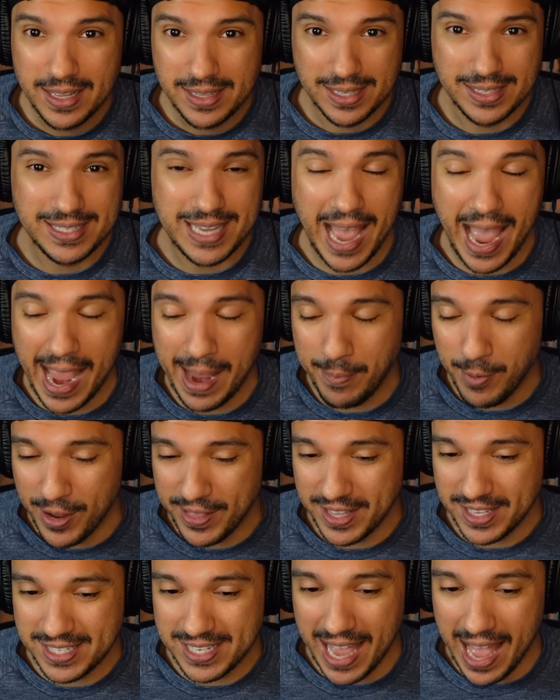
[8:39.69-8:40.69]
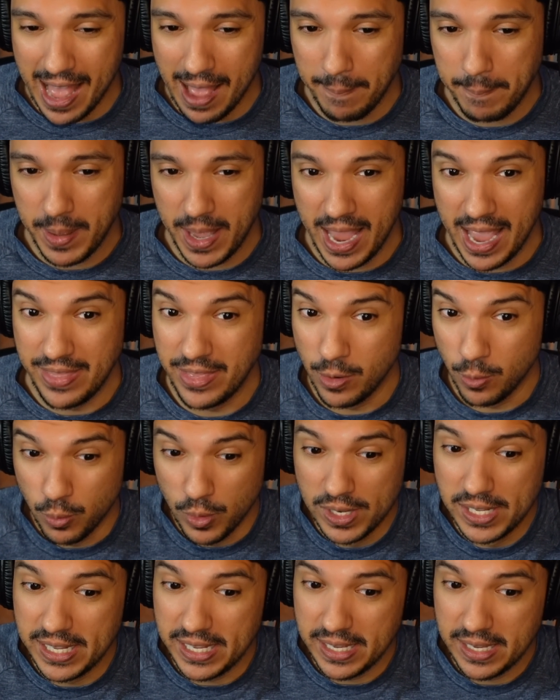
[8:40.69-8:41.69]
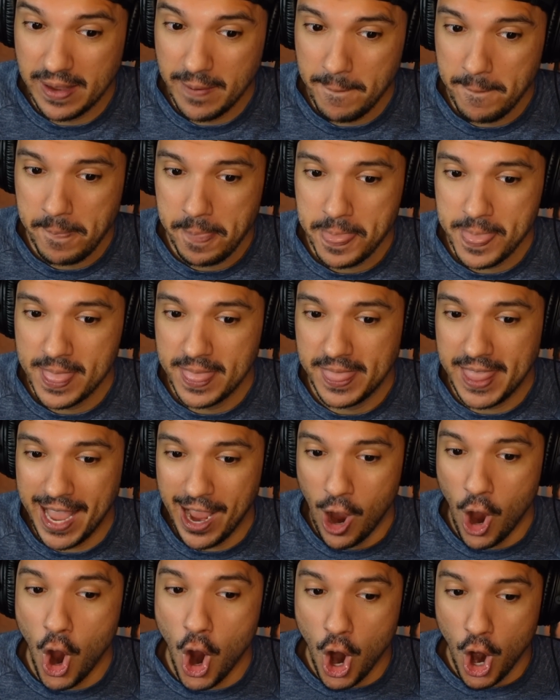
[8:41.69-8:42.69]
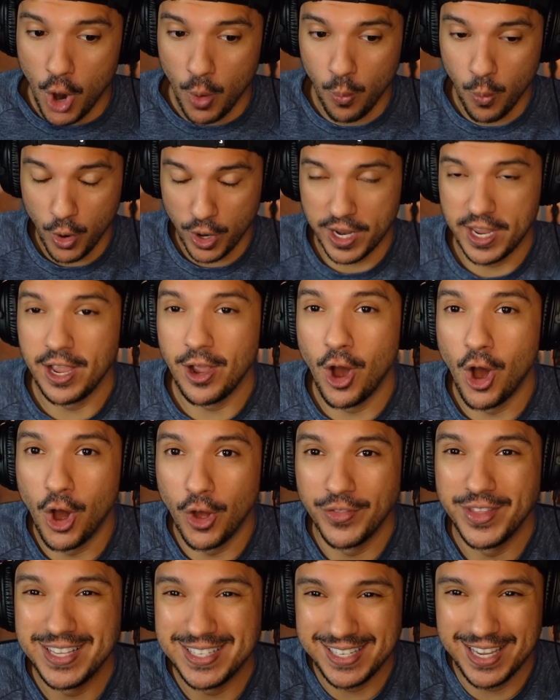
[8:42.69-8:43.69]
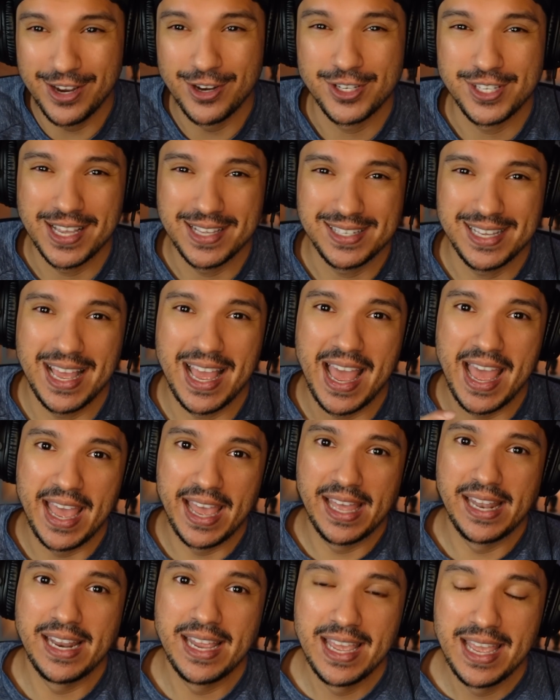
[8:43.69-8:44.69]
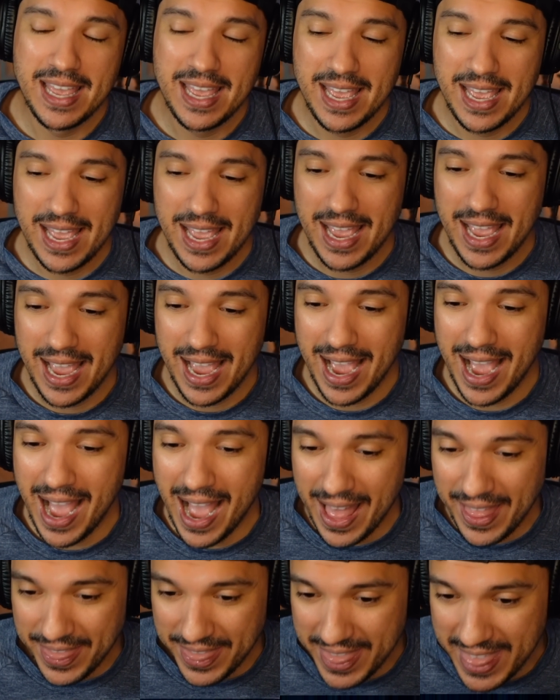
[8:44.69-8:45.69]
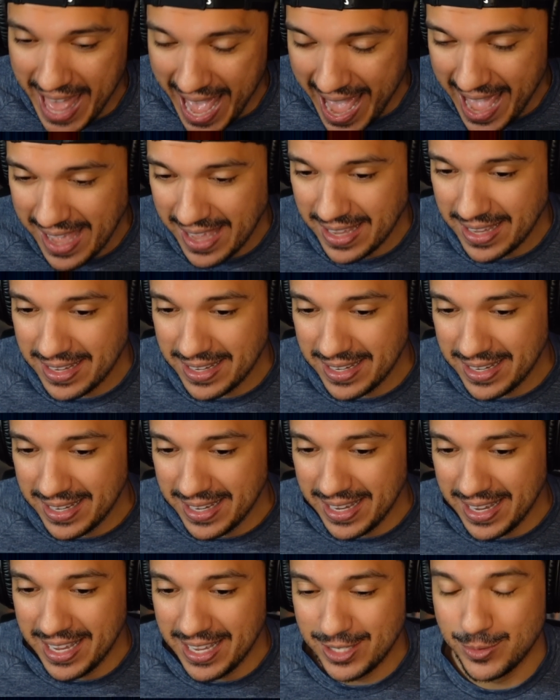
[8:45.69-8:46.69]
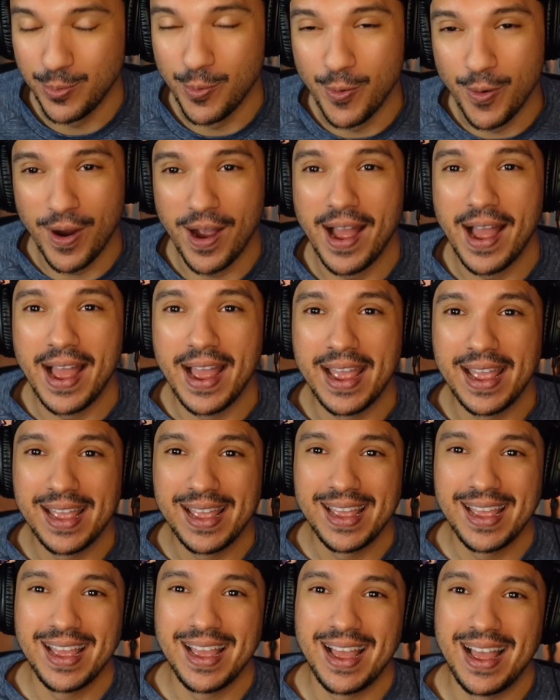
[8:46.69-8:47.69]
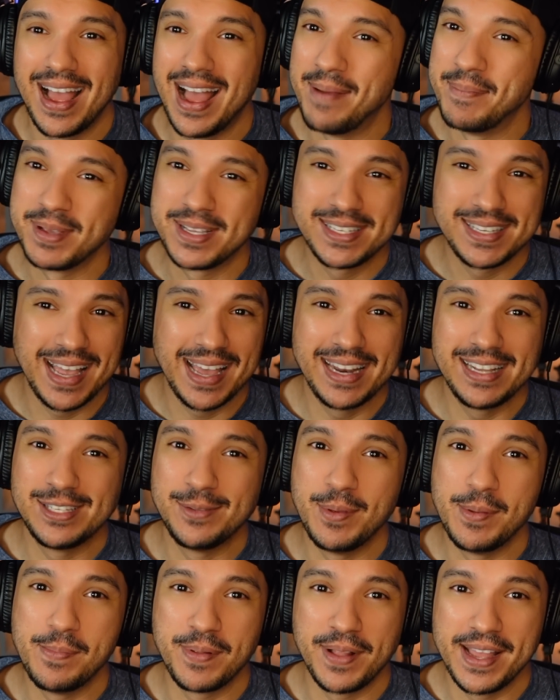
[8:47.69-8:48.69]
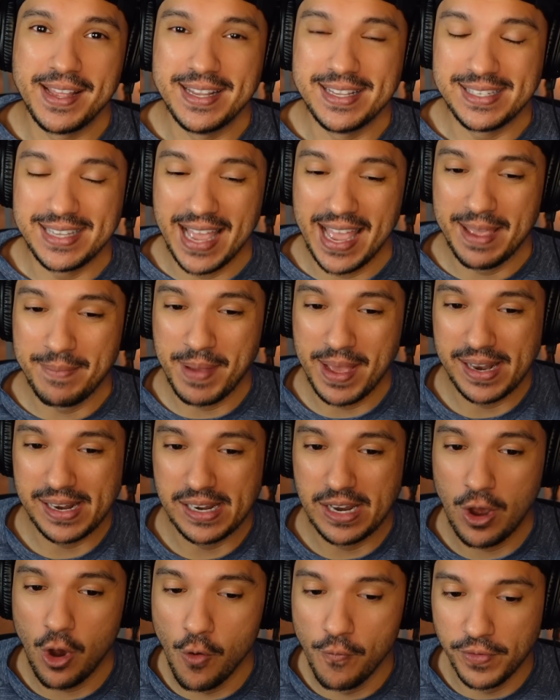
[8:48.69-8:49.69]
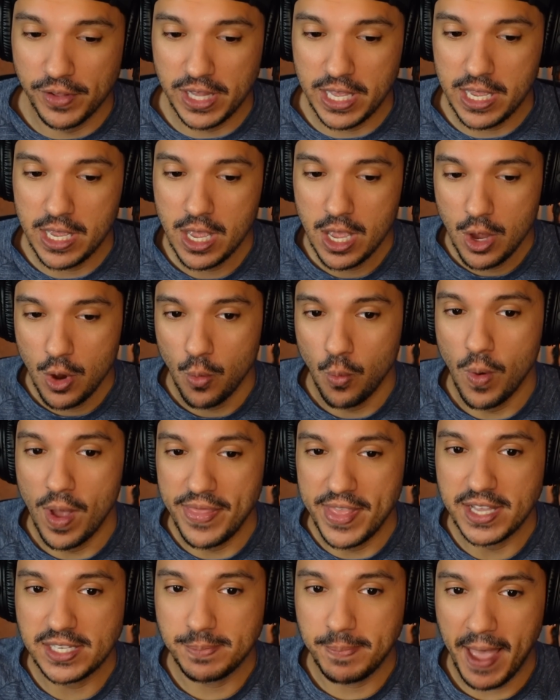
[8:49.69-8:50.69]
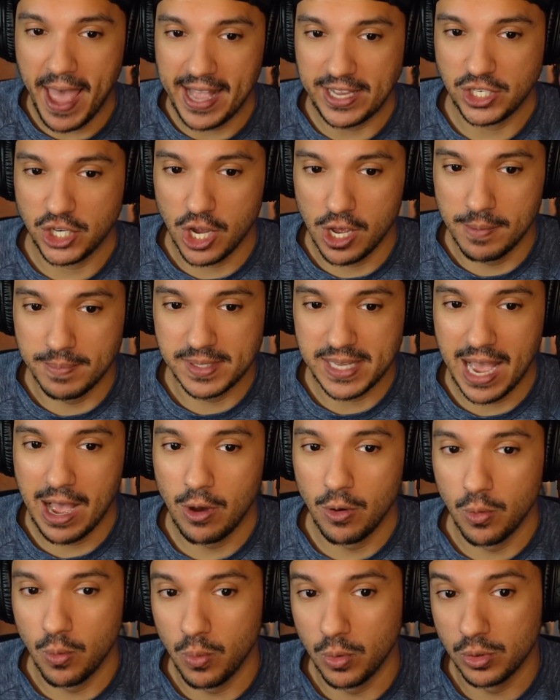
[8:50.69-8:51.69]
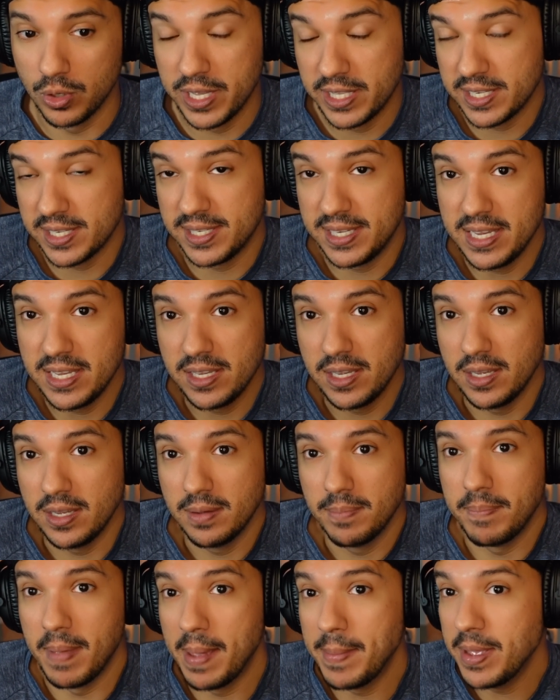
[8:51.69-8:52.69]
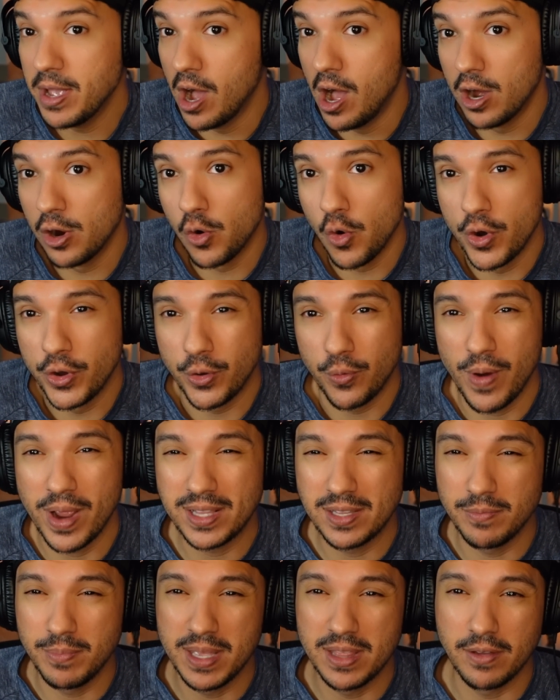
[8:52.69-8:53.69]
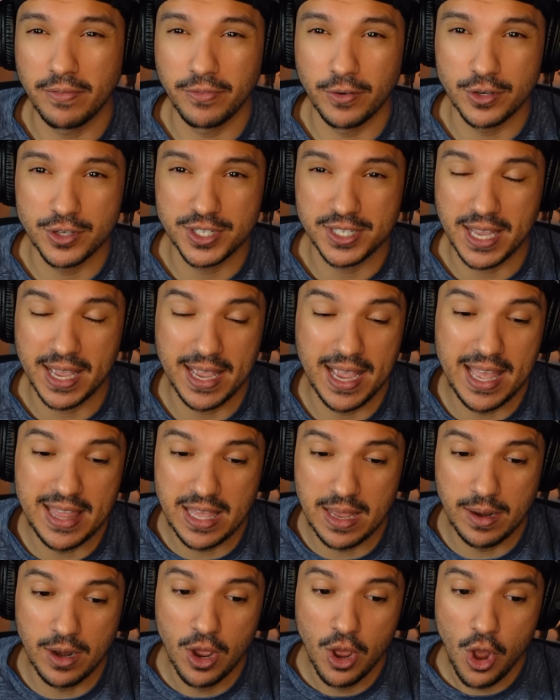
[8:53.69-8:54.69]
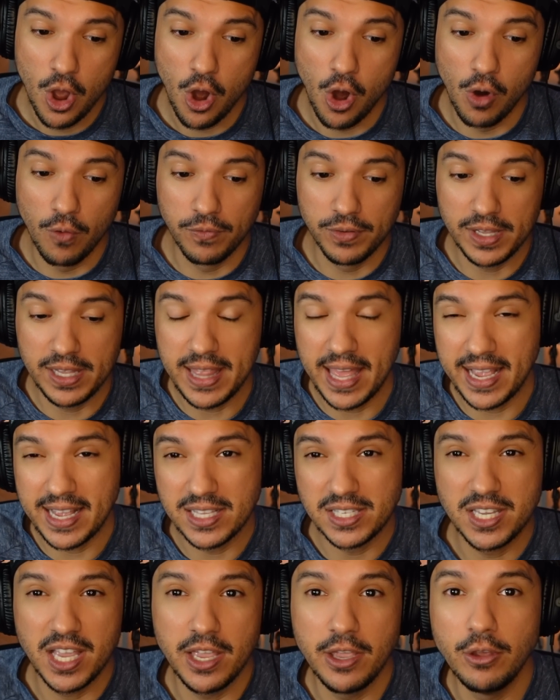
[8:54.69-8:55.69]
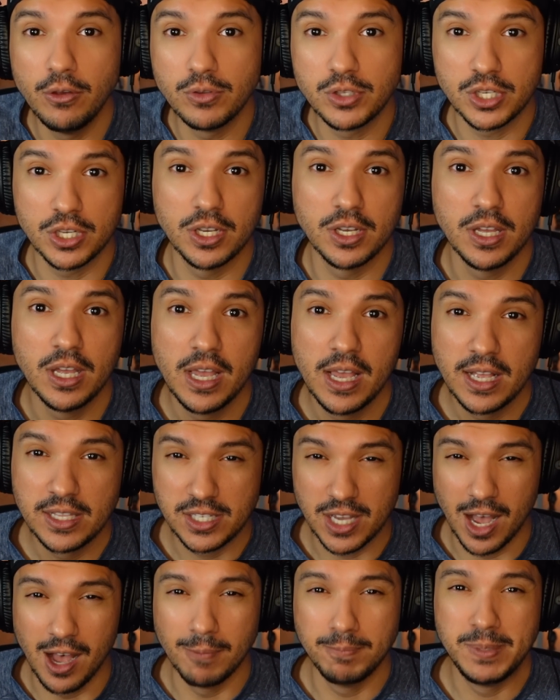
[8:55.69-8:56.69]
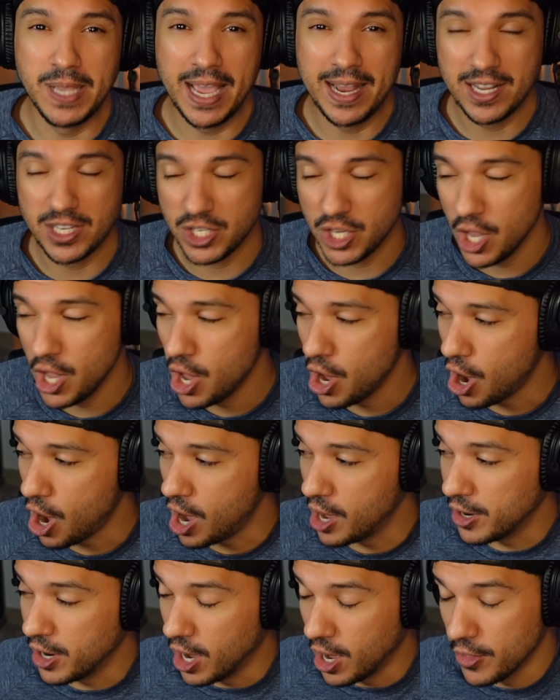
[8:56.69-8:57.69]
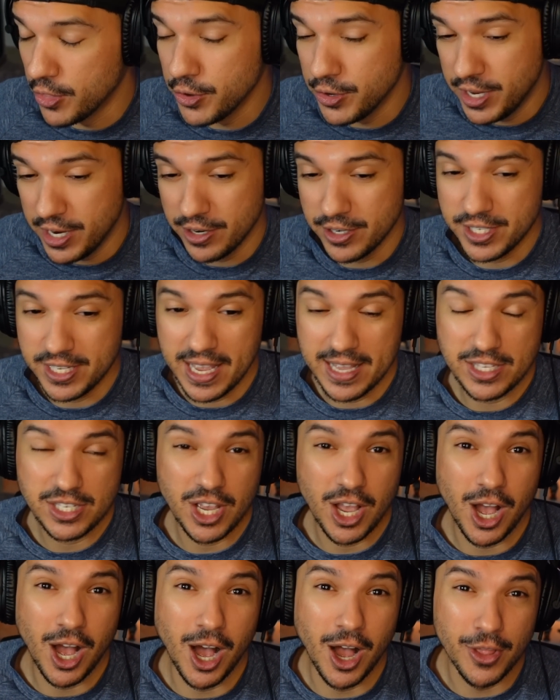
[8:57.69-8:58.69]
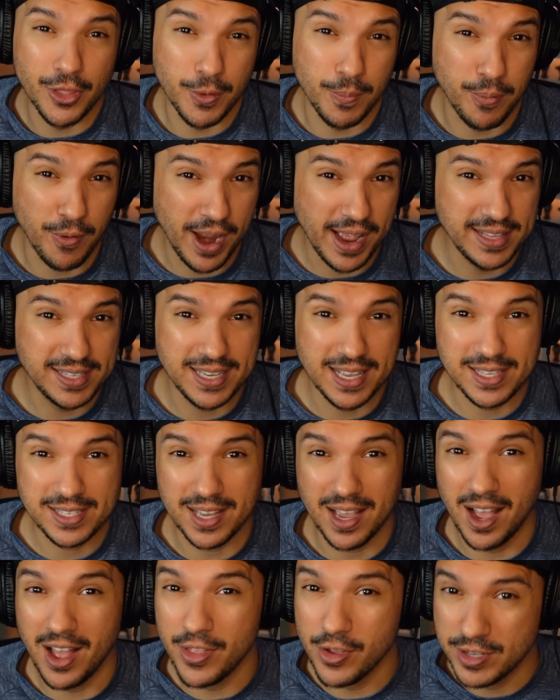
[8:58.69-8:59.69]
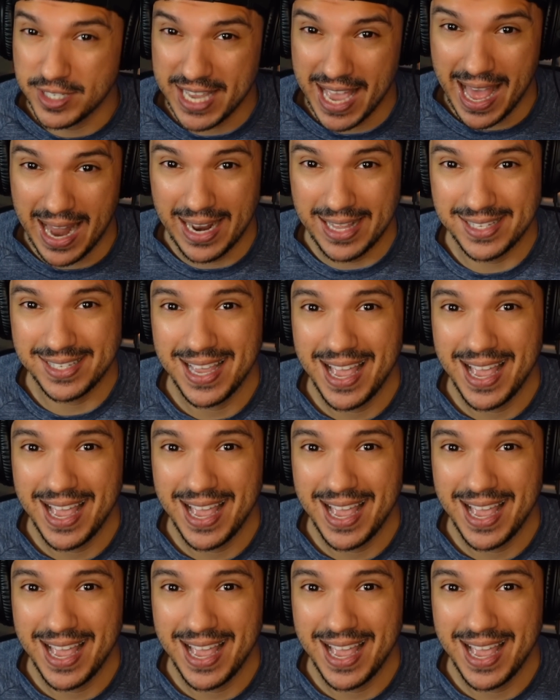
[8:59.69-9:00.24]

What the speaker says: timer at the top, and then really they are working on these gear sets, and that is why I'm excited to be playing this game, man. Hopefully when this patch comes out, we'll get to see maybe ongoing directive being the first set, and then hopefully they continue to update us on other gear sets, other brand sets, other talents